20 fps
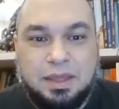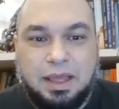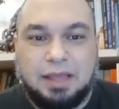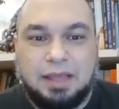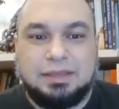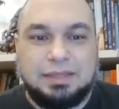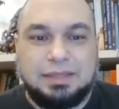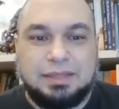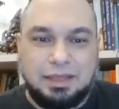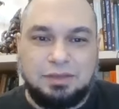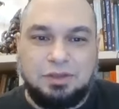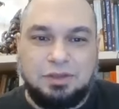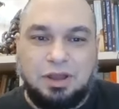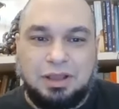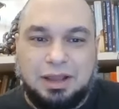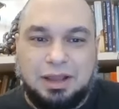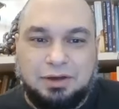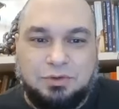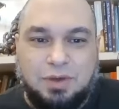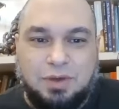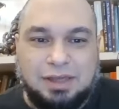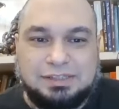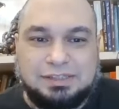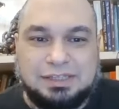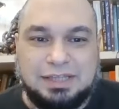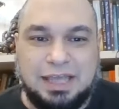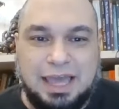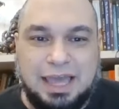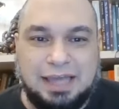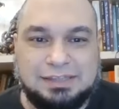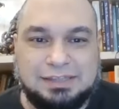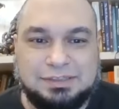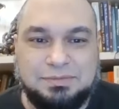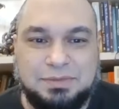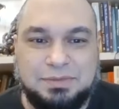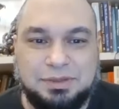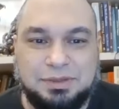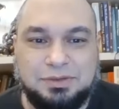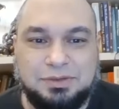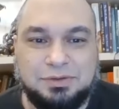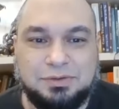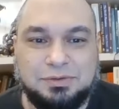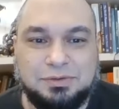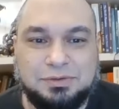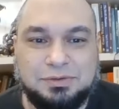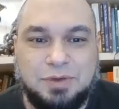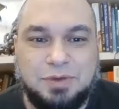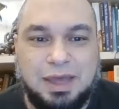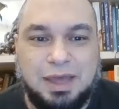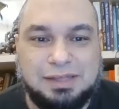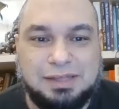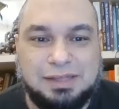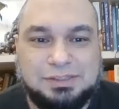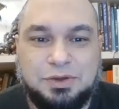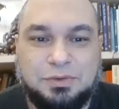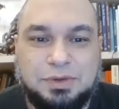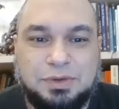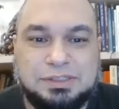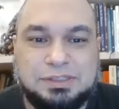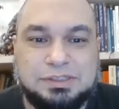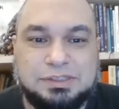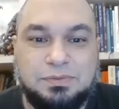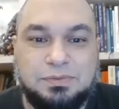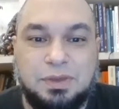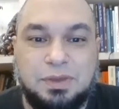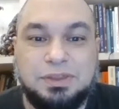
The other question they asked me to ask you is,